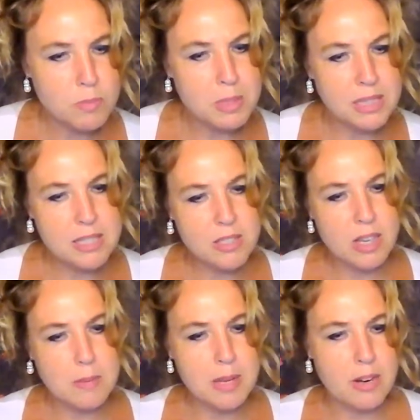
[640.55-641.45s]
But let's
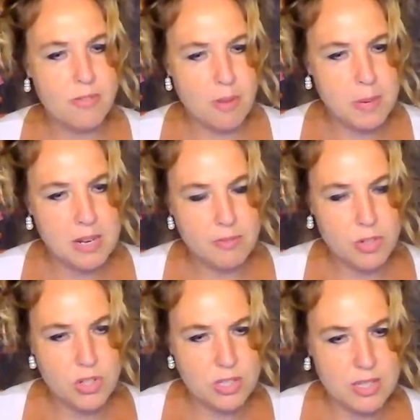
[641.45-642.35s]
talk about our feminine for
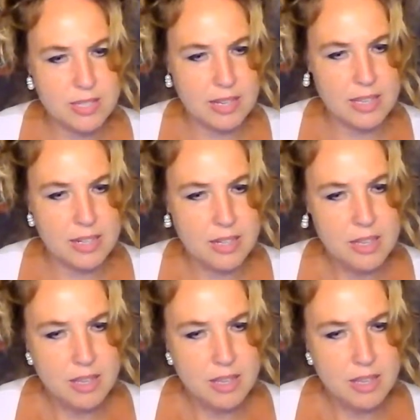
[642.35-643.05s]
just a second.